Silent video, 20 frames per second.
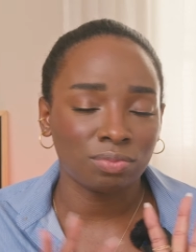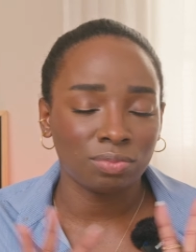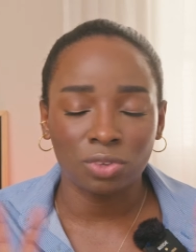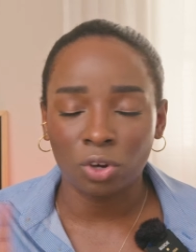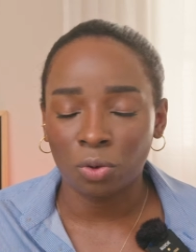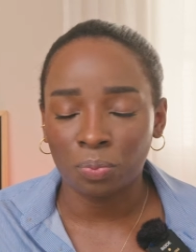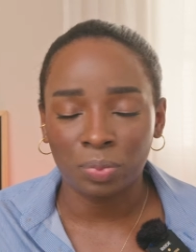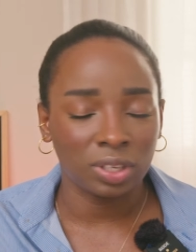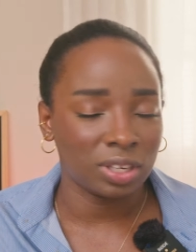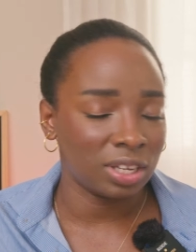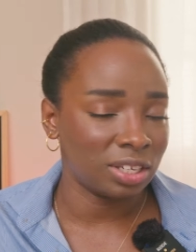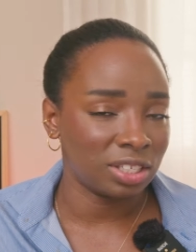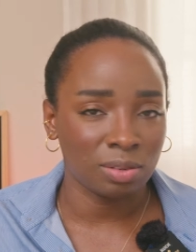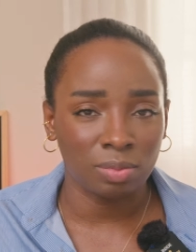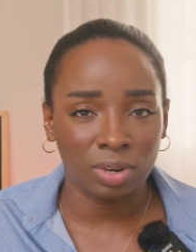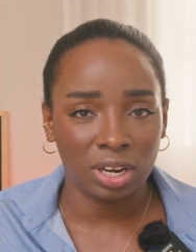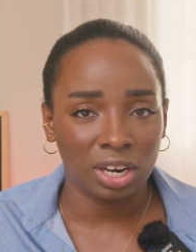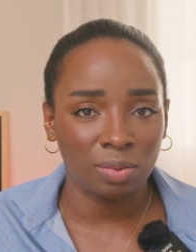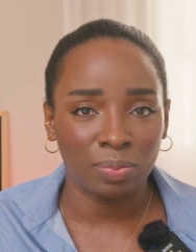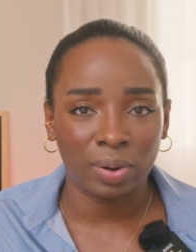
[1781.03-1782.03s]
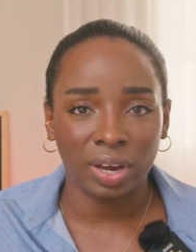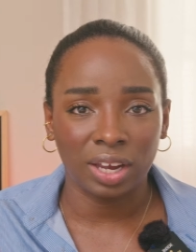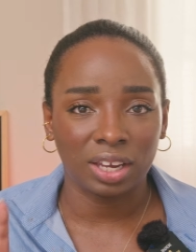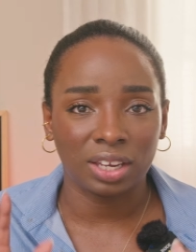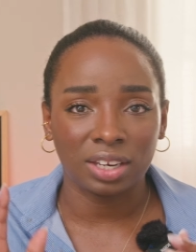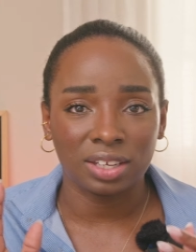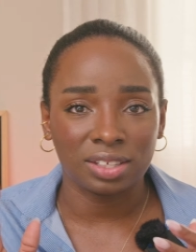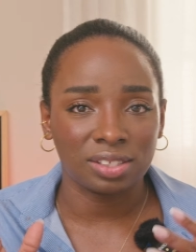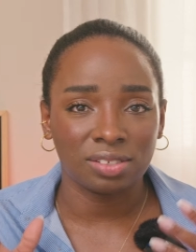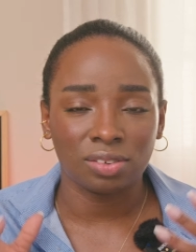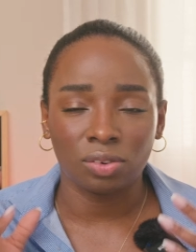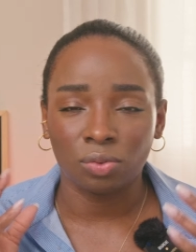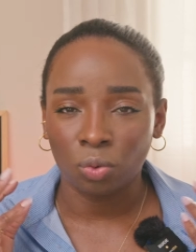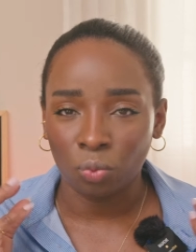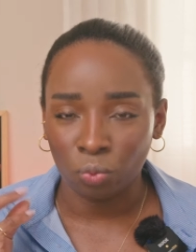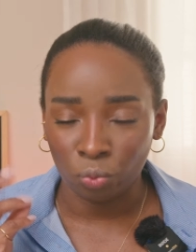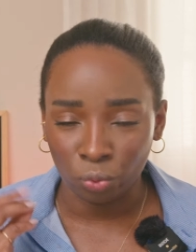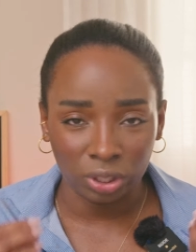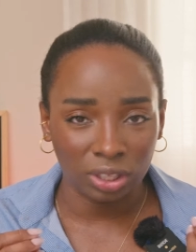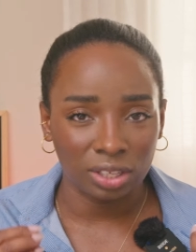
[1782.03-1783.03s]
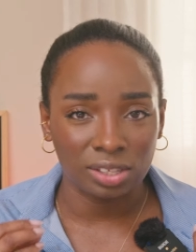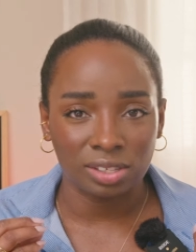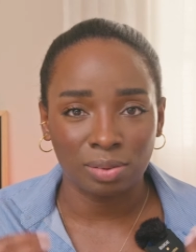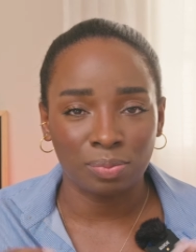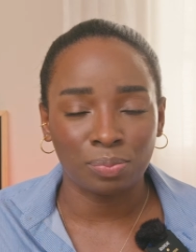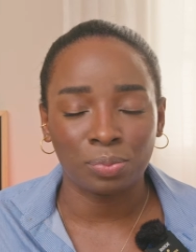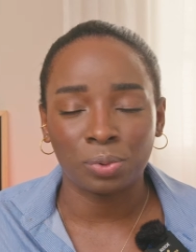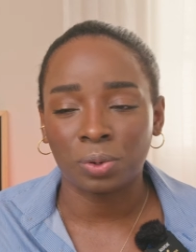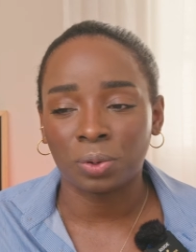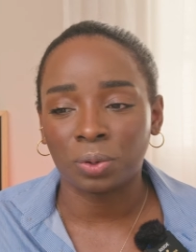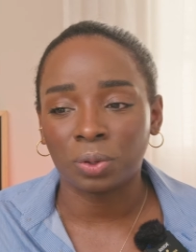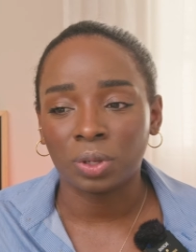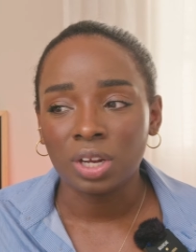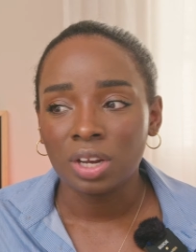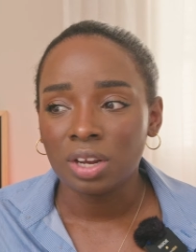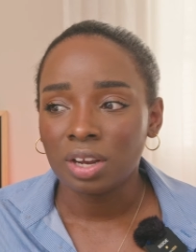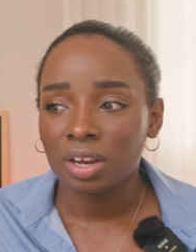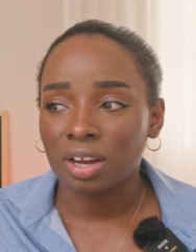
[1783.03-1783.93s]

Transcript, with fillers: Don't be intimidated by it. It's really simple.